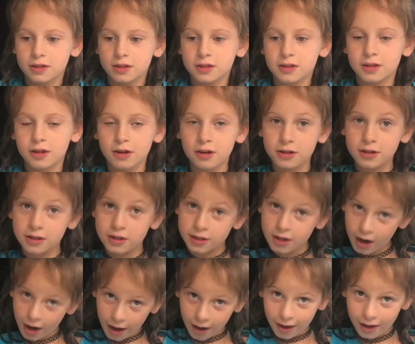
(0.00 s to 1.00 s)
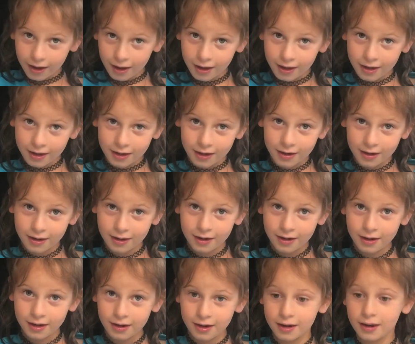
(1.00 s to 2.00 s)
If you're done,
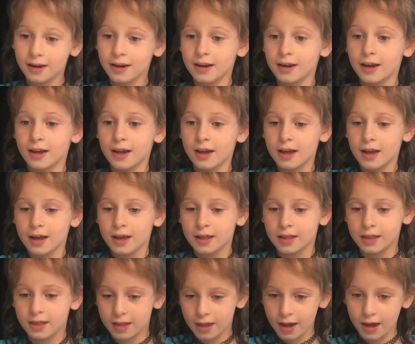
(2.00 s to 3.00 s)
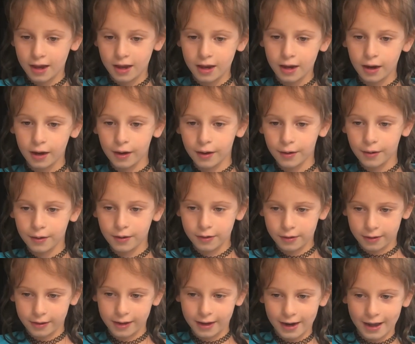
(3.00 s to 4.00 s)
then
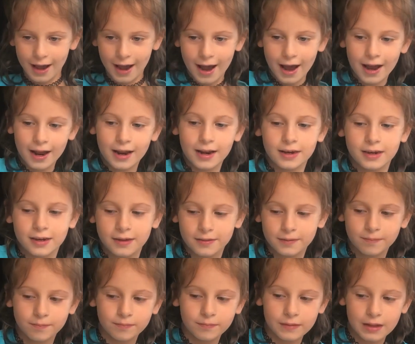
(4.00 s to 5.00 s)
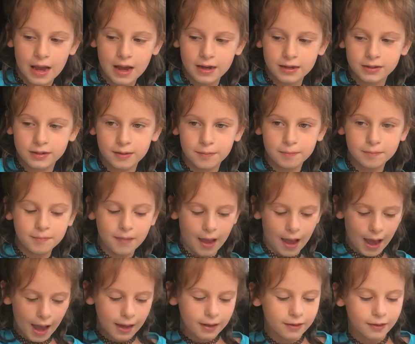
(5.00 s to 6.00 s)
you're gonna add some
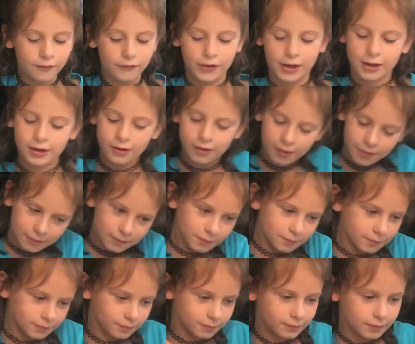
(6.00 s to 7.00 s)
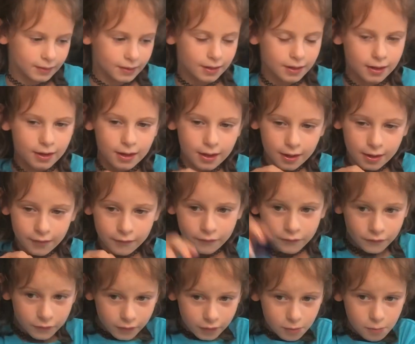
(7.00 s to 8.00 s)
activator.
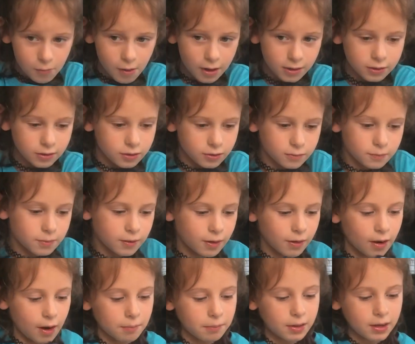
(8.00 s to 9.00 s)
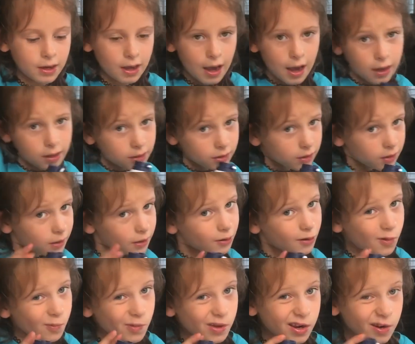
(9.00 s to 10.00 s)
If you want to, but I'm gonna add a
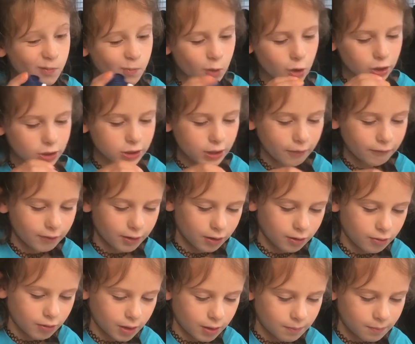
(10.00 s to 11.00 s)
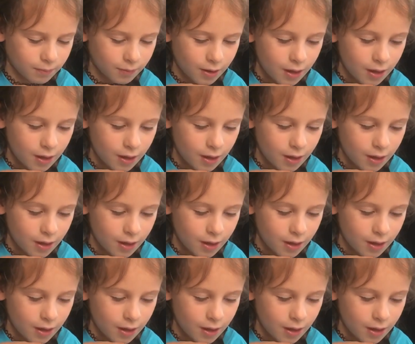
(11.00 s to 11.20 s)
little more shaving cream.